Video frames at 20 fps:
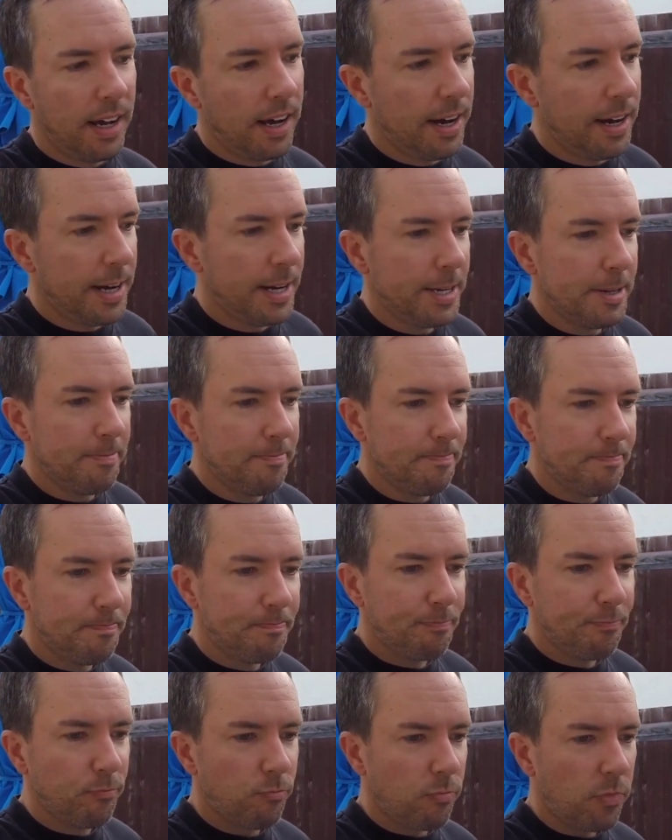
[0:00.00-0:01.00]

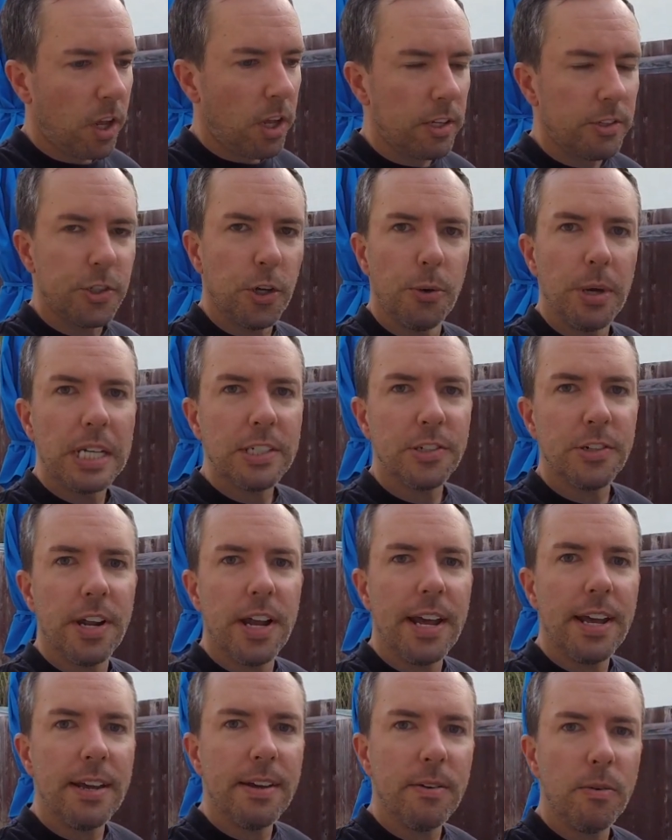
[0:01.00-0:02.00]
So
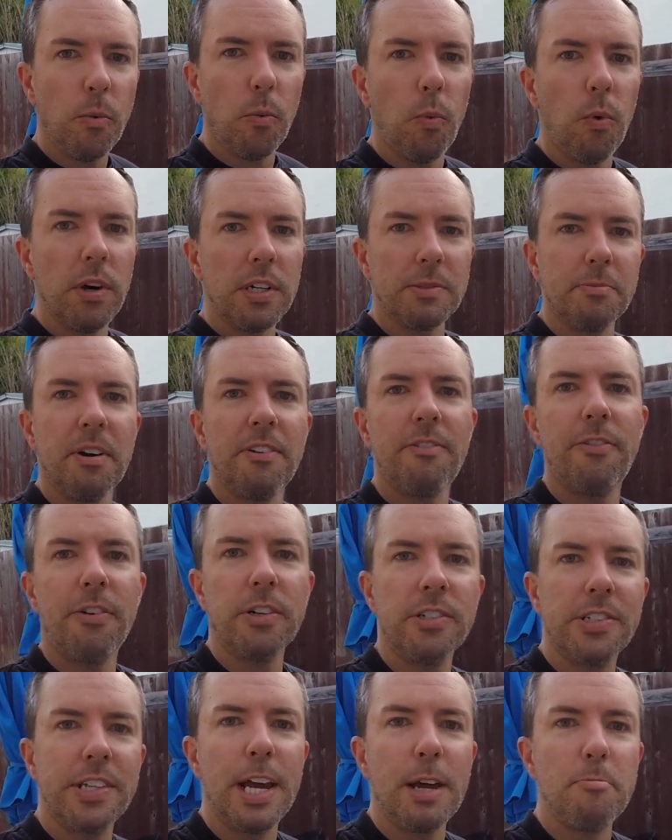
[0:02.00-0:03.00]
yesterday was my
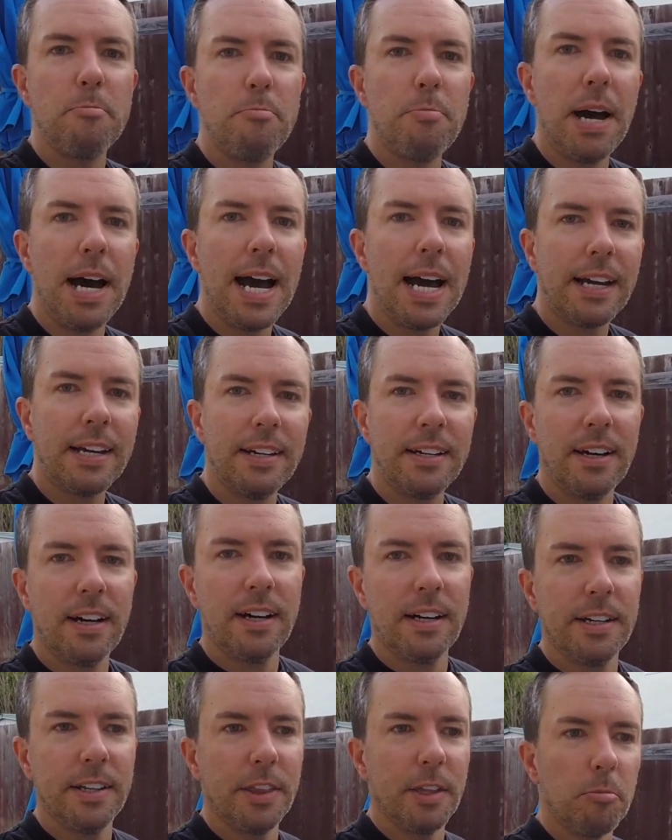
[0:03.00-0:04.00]
first day back
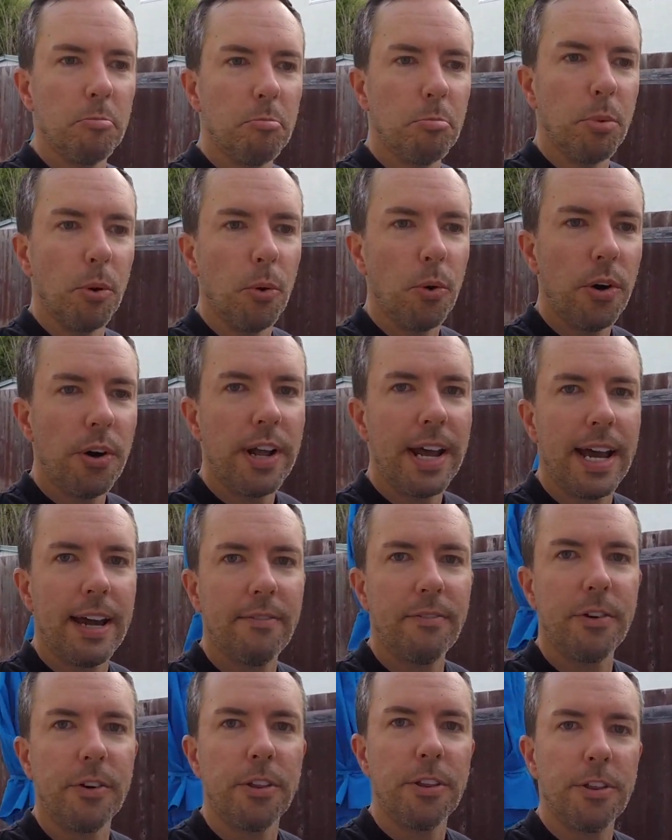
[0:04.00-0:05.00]
on the board
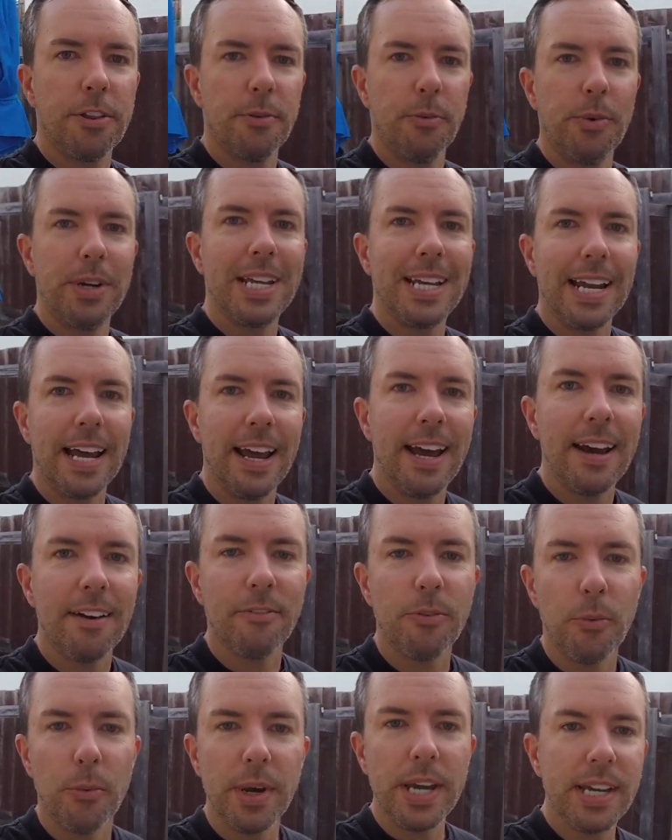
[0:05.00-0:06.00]
after
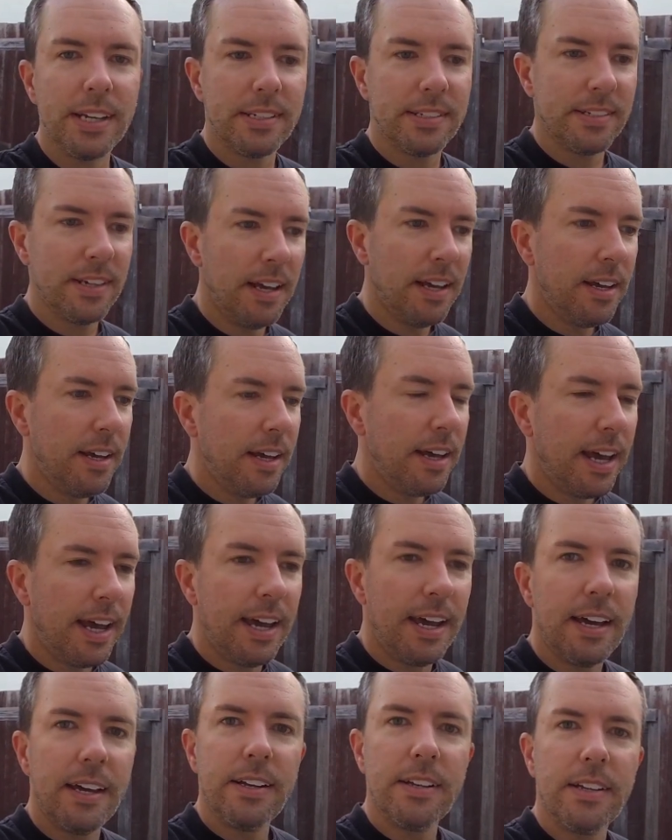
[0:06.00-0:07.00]
3.5 weeks,
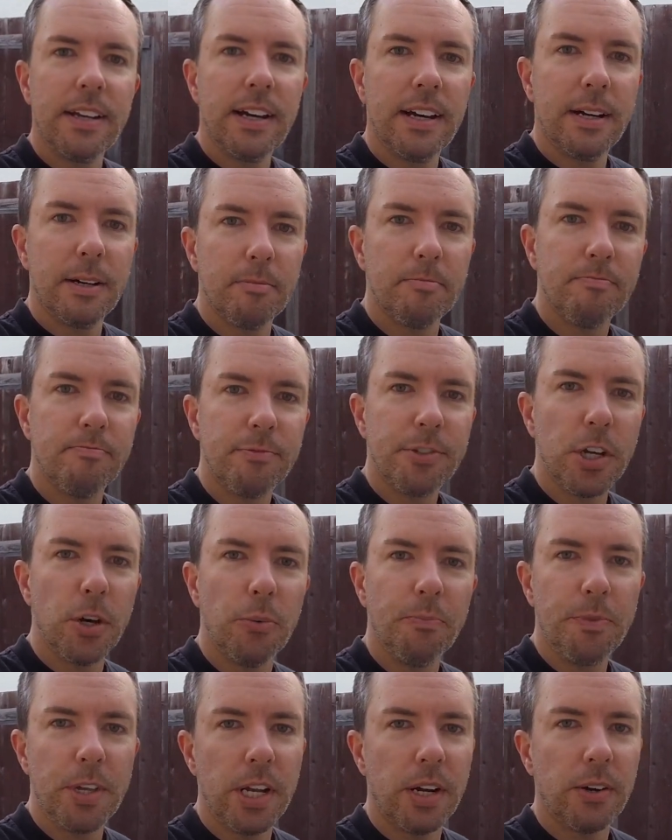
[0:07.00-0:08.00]
and
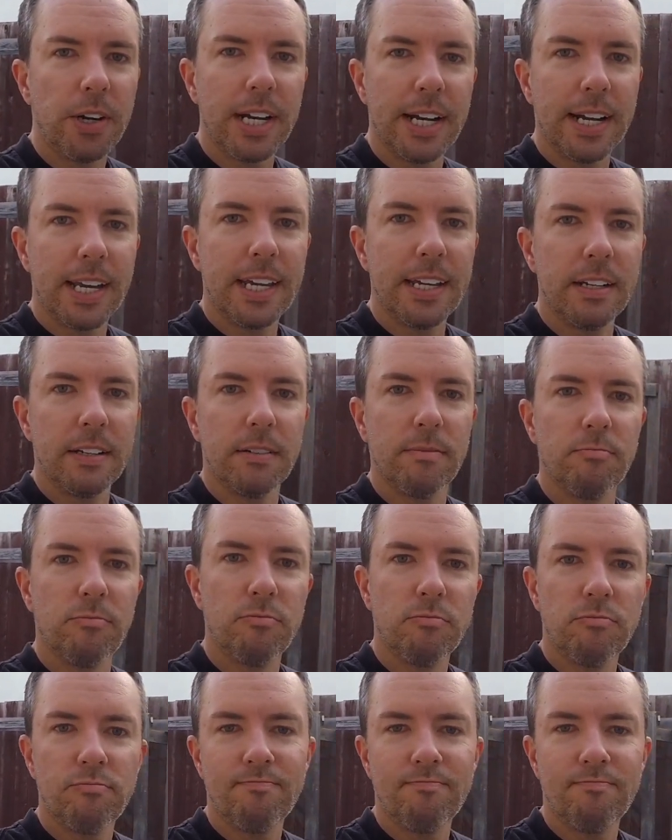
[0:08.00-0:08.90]
so, you know, kind of getting